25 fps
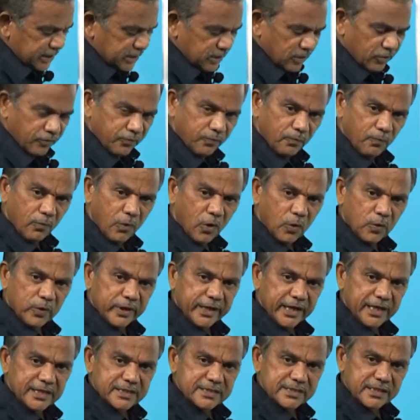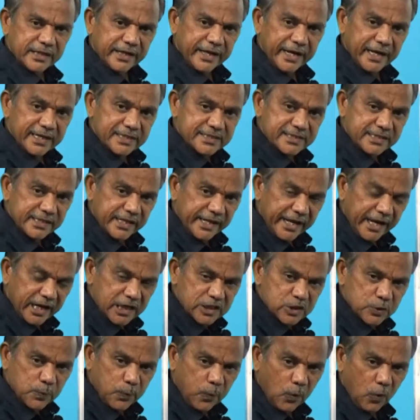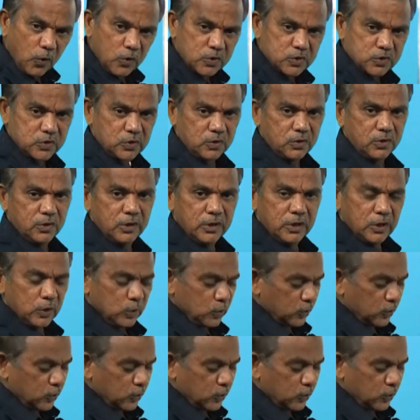areas of mountains gets exposed